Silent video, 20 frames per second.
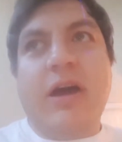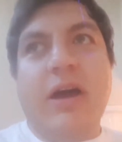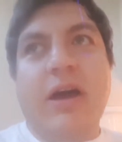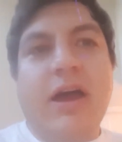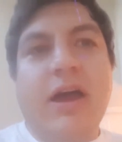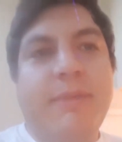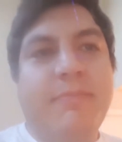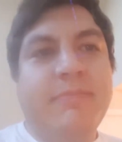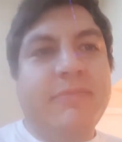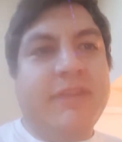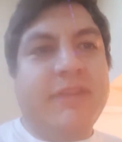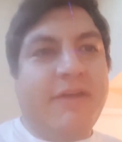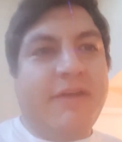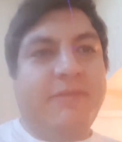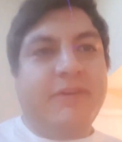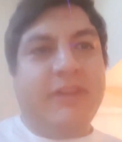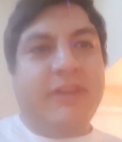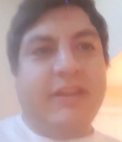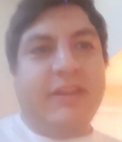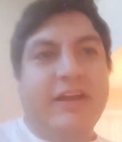I'm
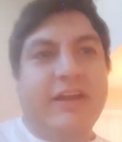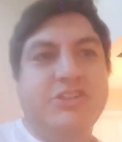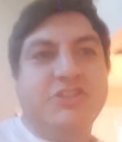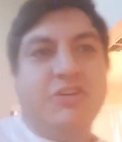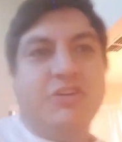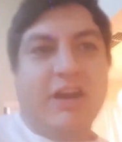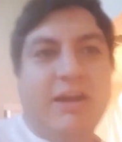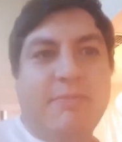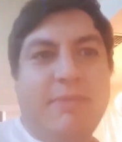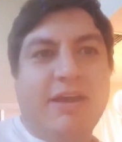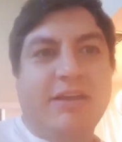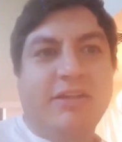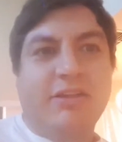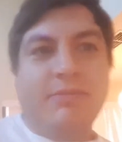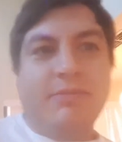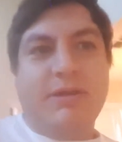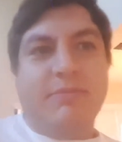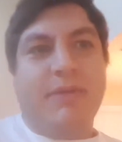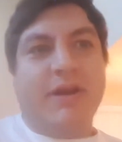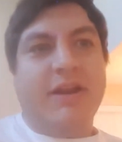definitely like trying to make a little
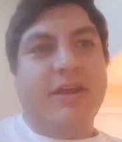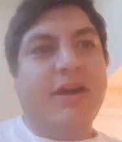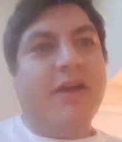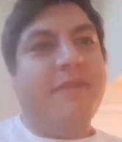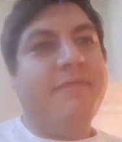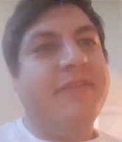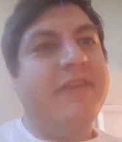bit of money off